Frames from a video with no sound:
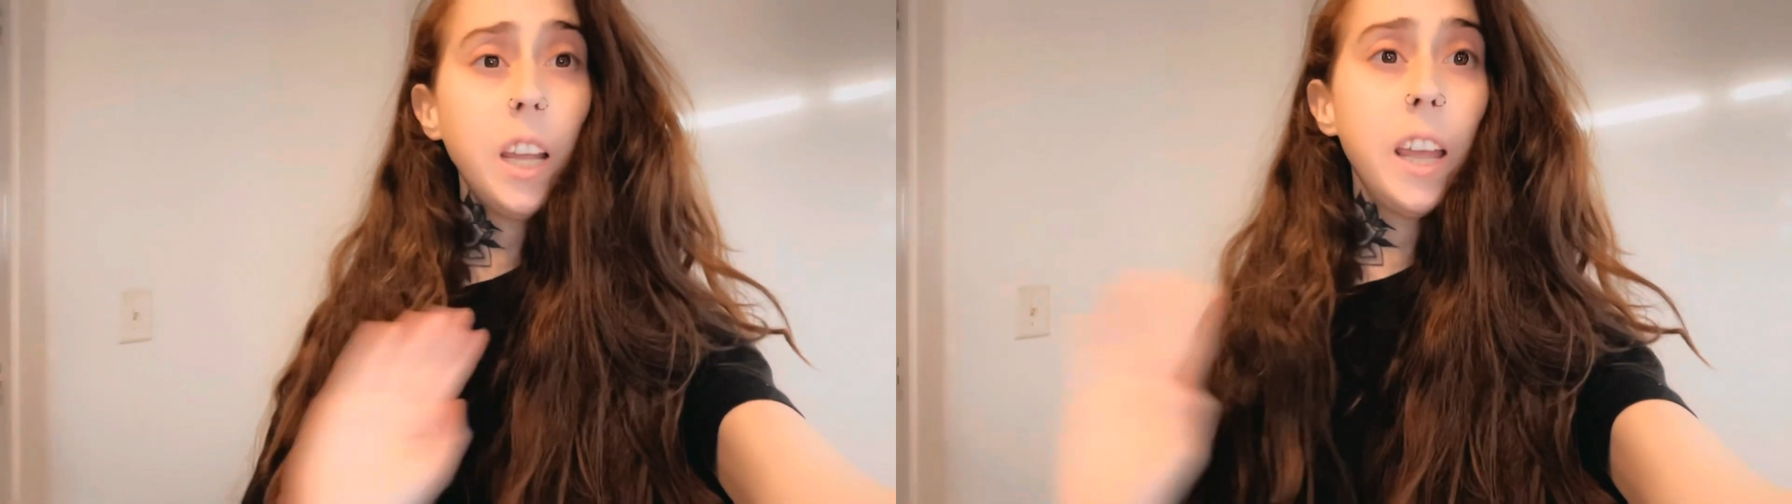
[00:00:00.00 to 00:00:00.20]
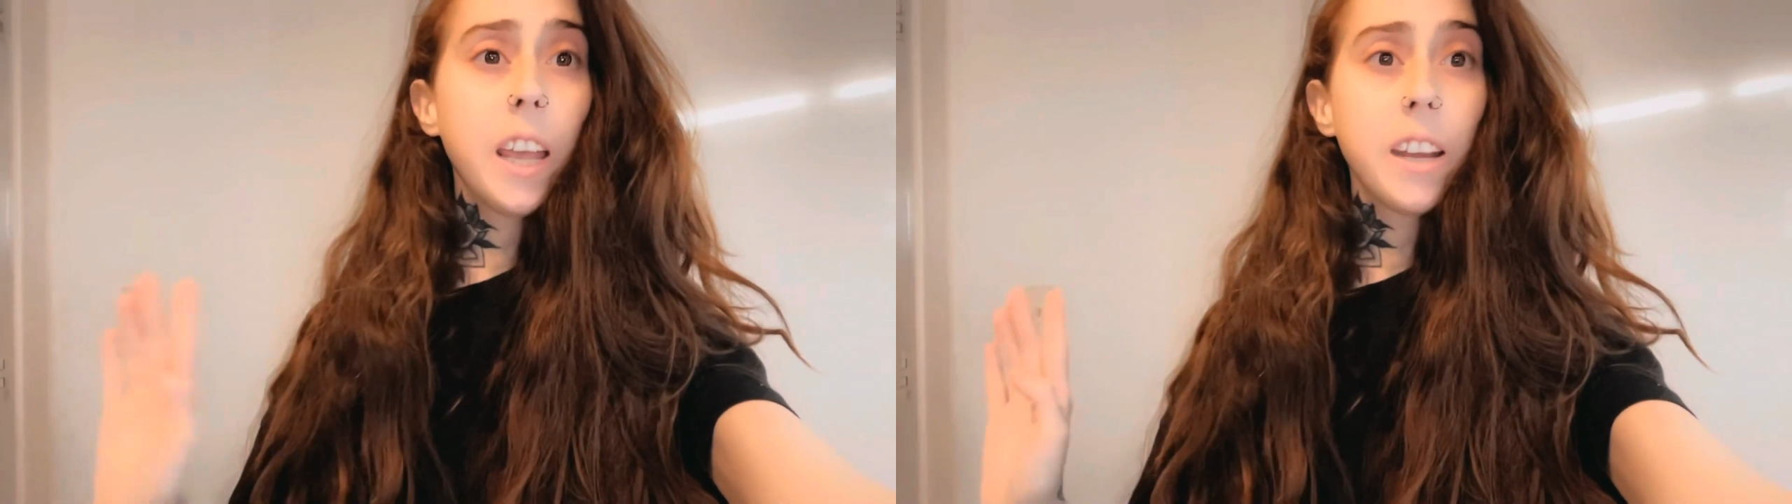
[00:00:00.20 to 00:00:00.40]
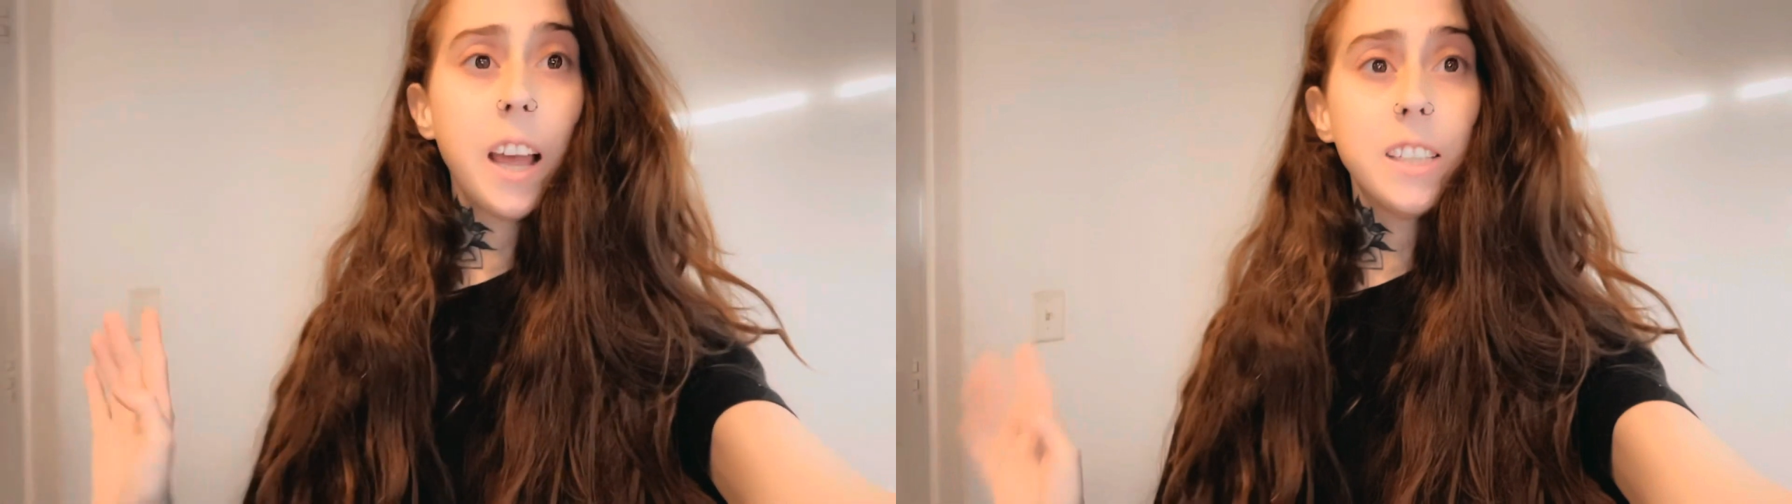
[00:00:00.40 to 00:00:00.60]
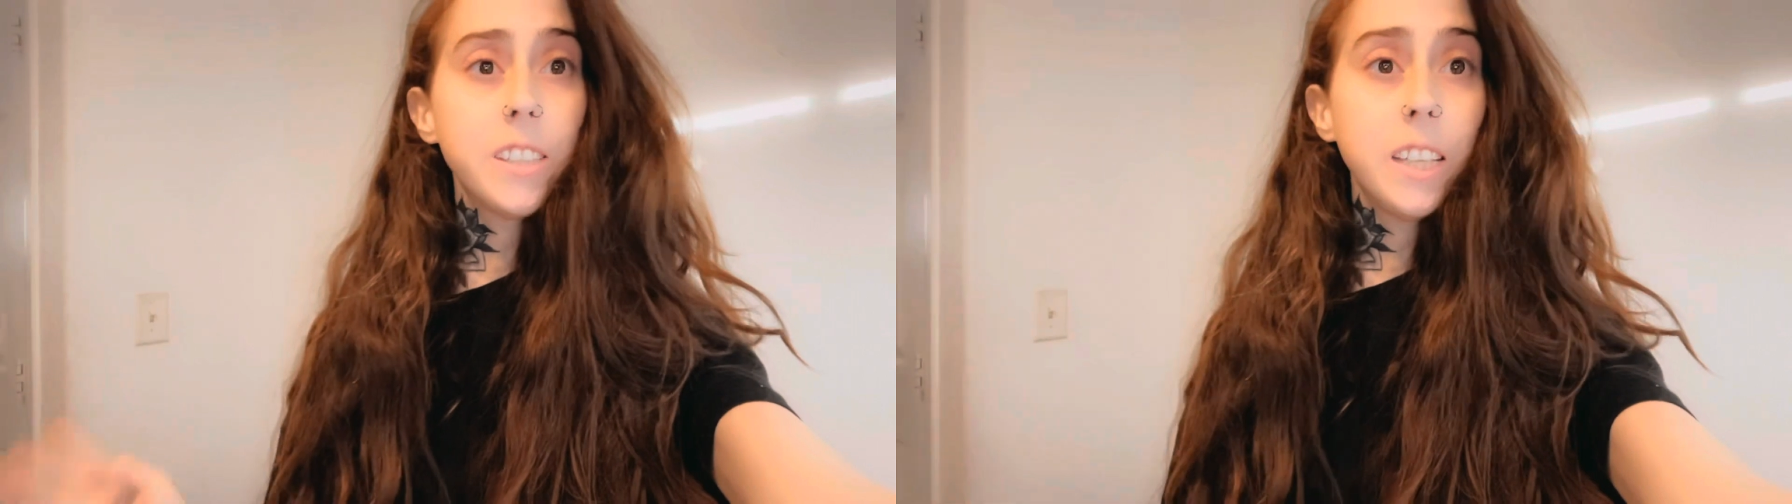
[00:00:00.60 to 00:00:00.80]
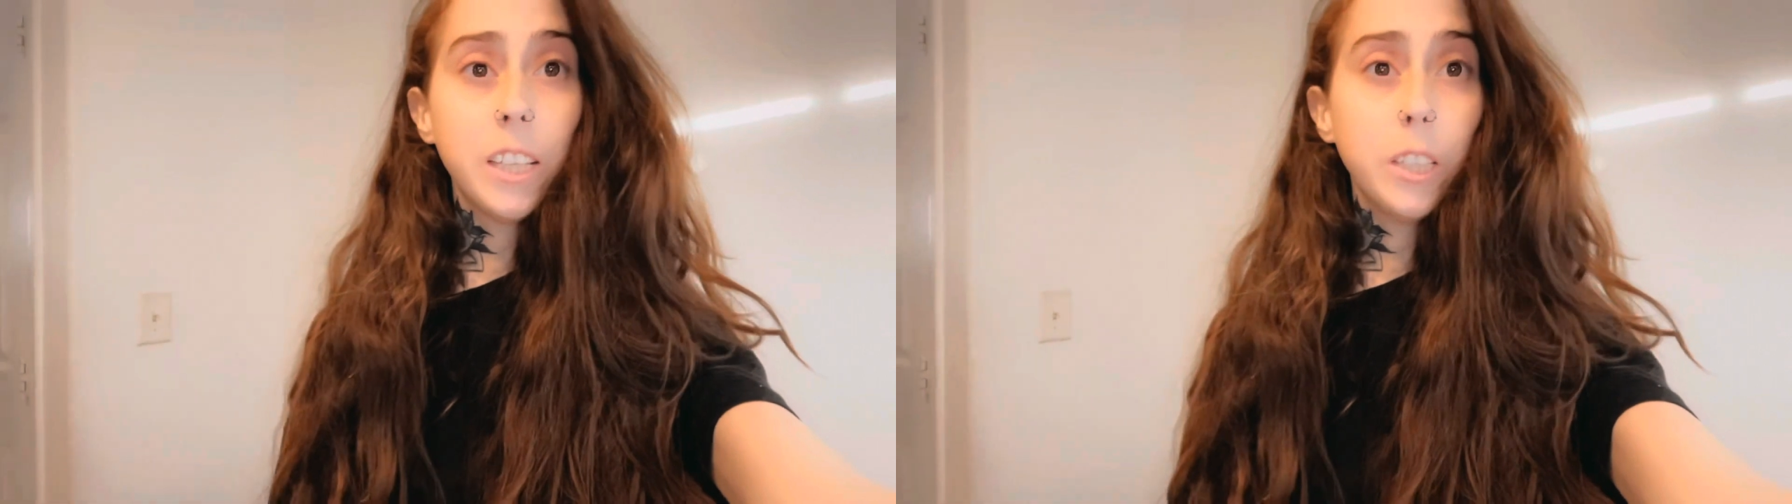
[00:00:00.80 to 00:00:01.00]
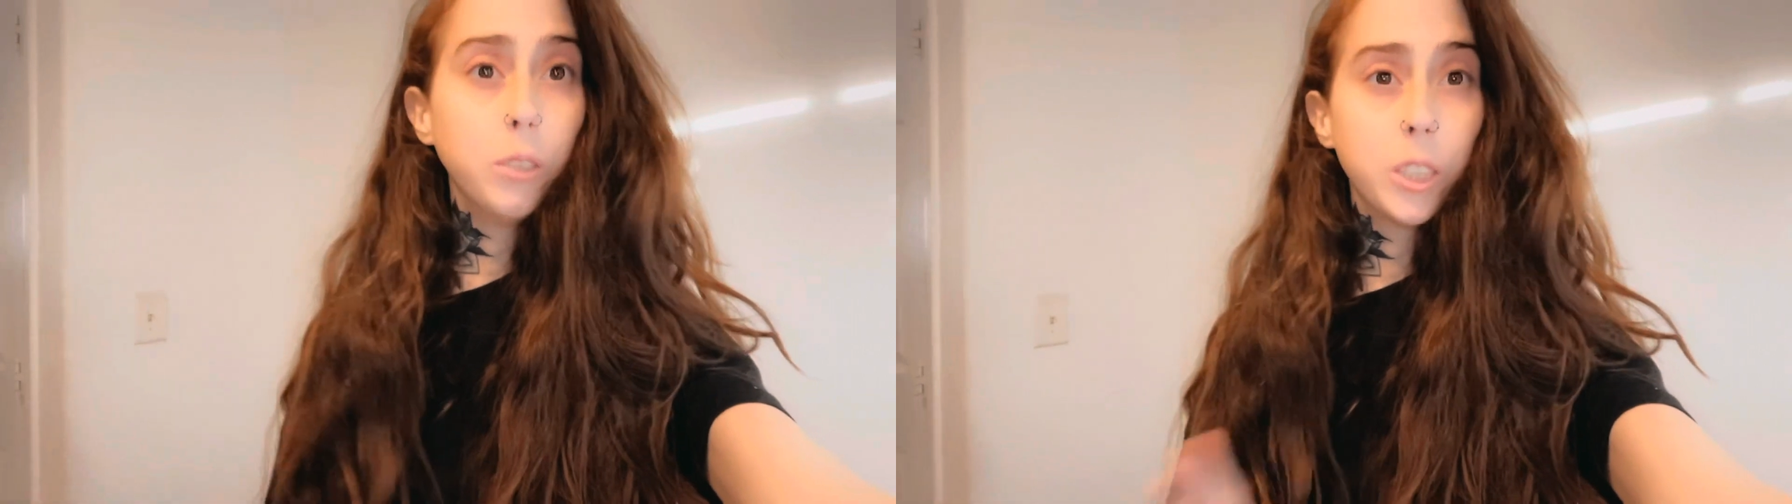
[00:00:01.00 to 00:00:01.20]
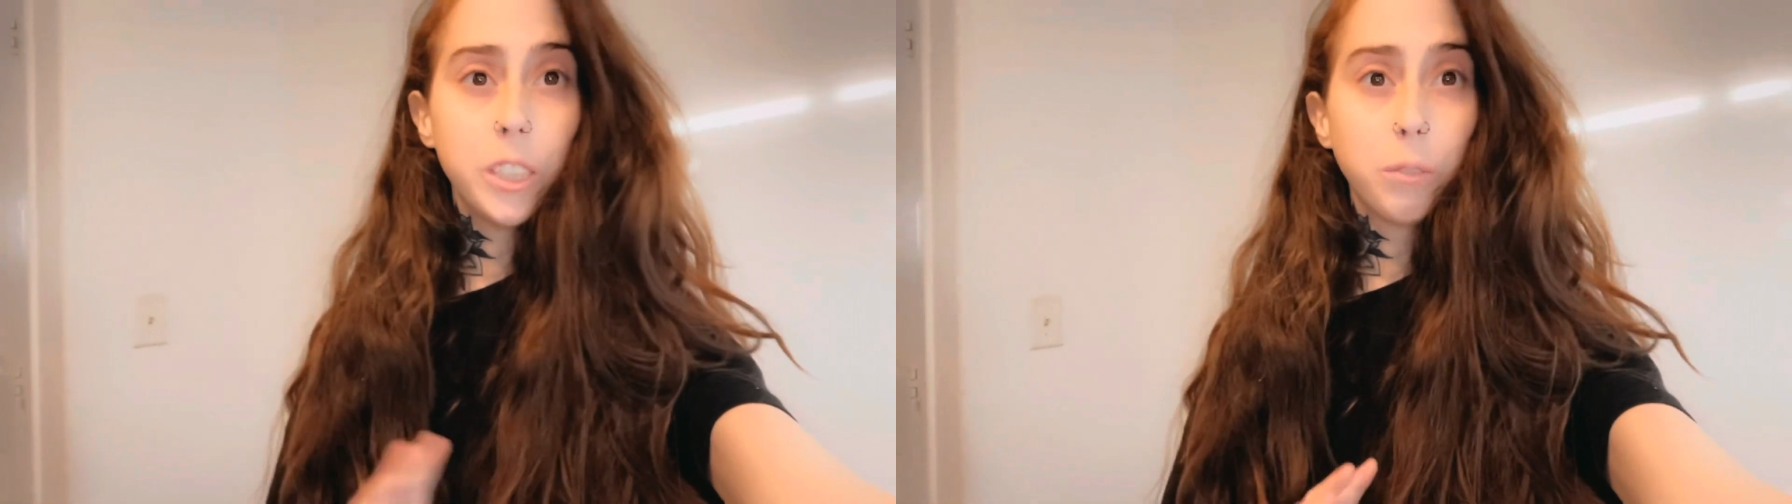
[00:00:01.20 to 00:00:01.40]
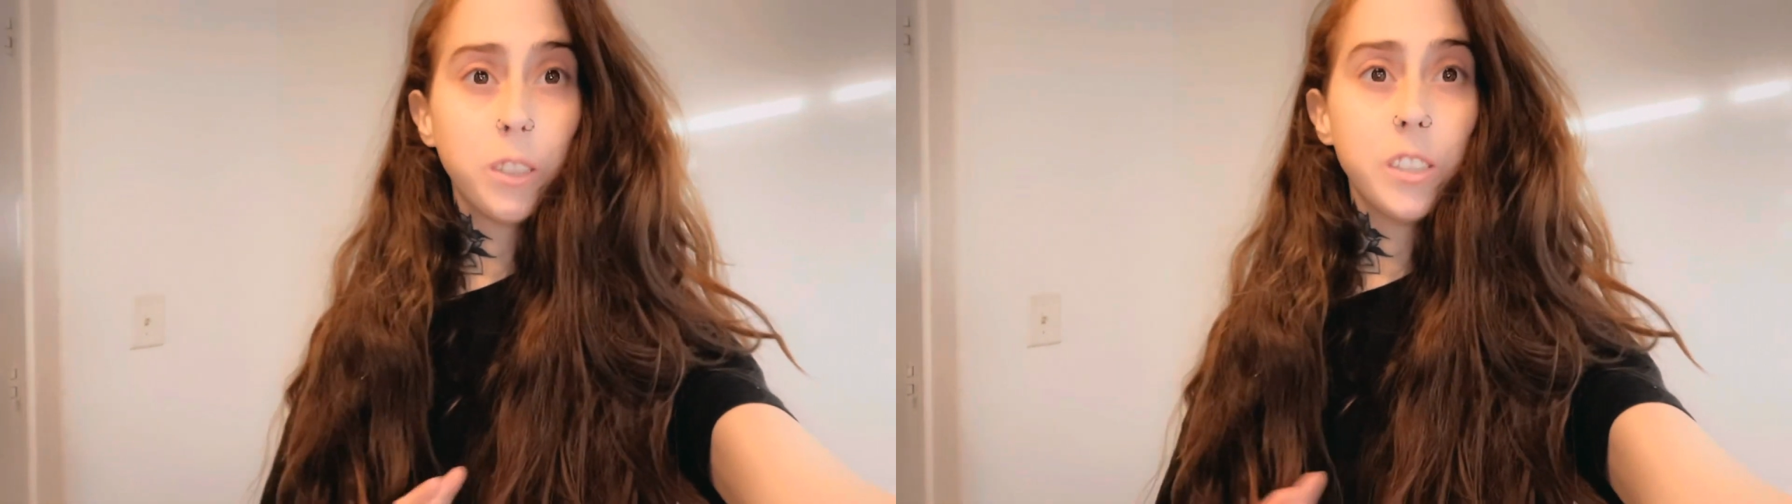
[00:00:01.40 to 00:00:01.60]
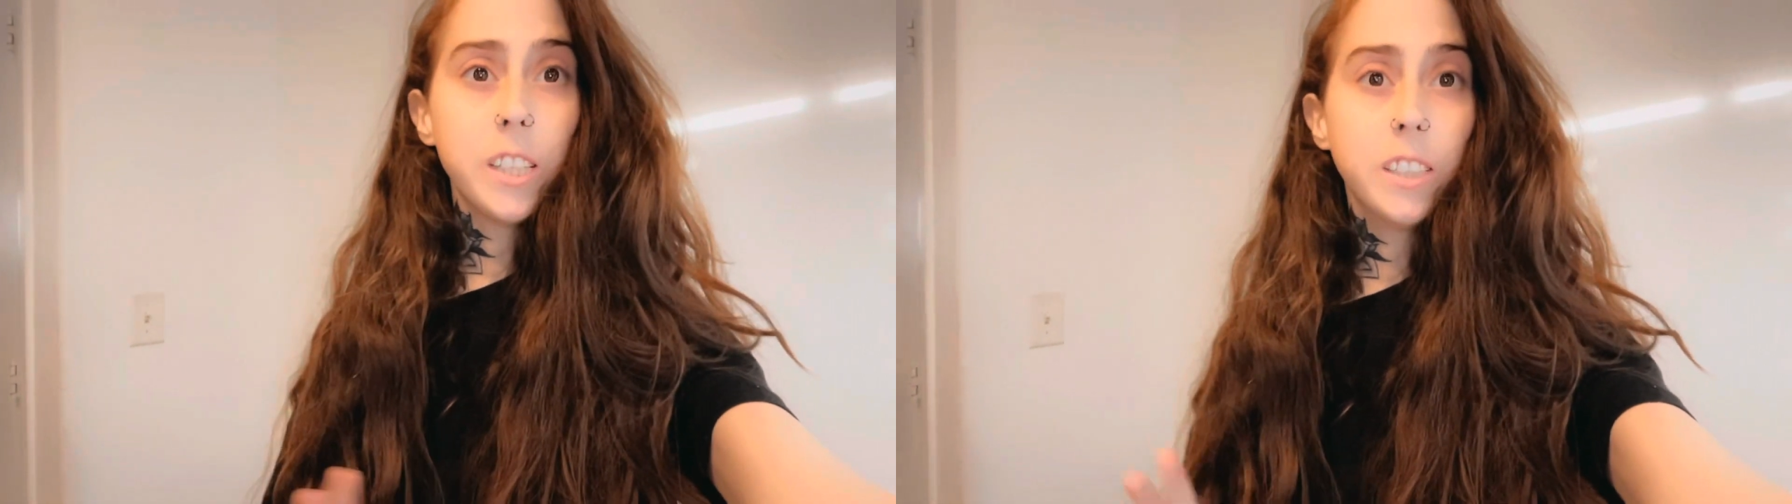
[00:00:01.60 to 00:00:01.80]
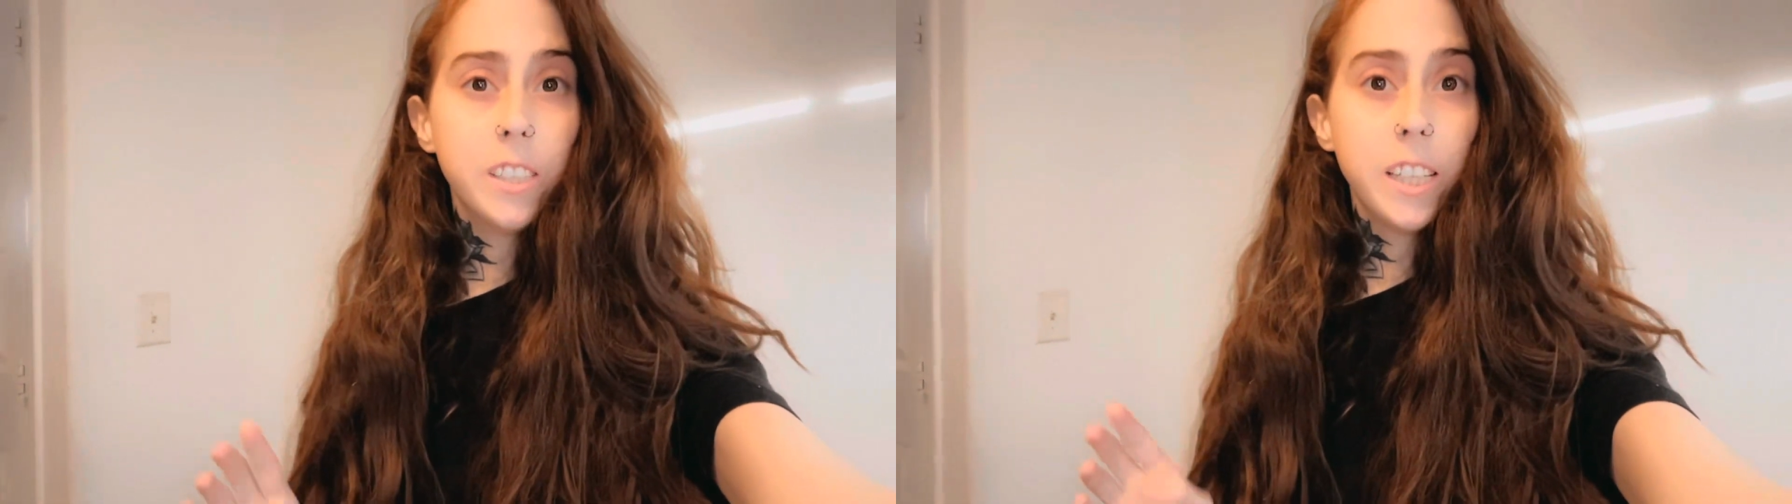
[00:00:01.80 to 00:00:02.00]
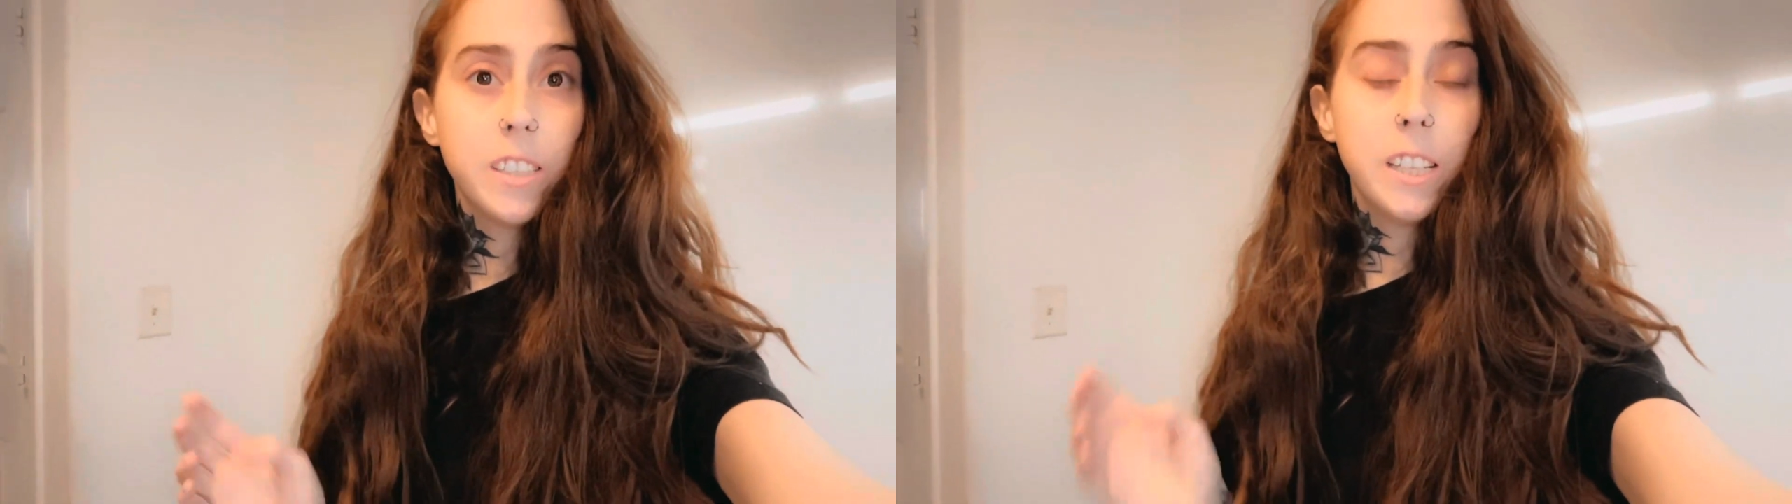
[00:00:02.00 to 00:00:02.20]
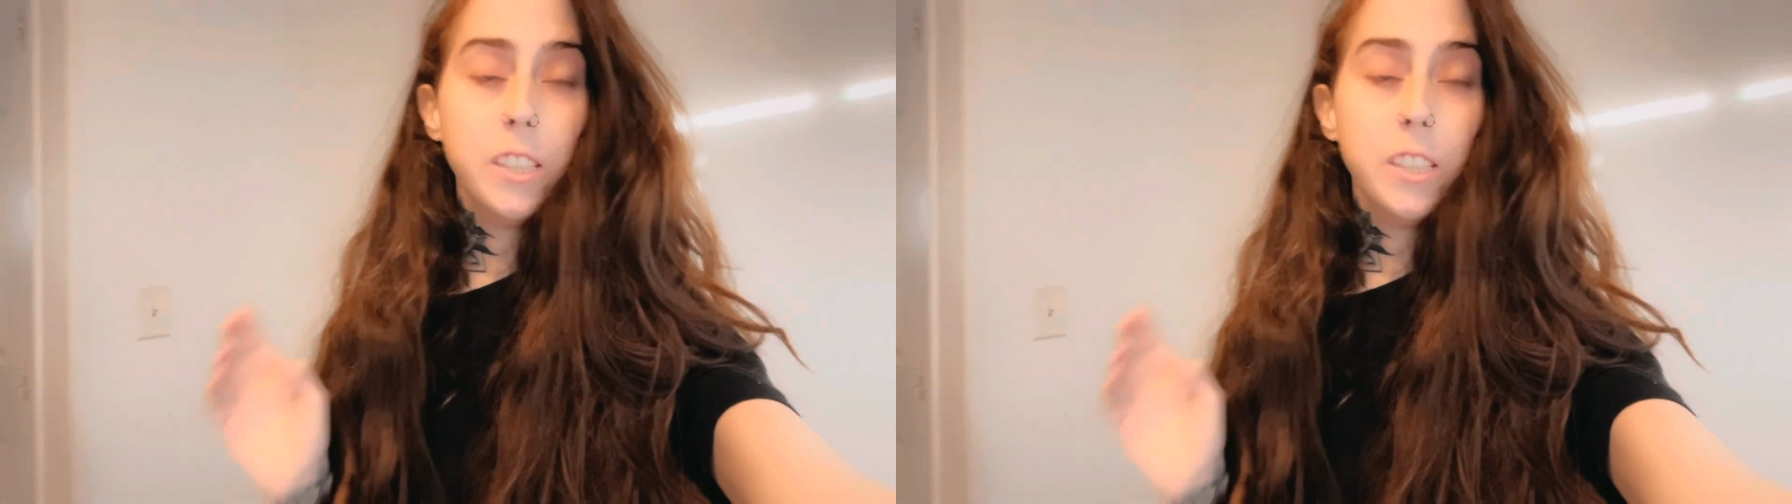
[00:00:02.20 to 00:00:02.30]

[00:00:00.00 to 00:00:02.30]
And I see a huge difference in the days that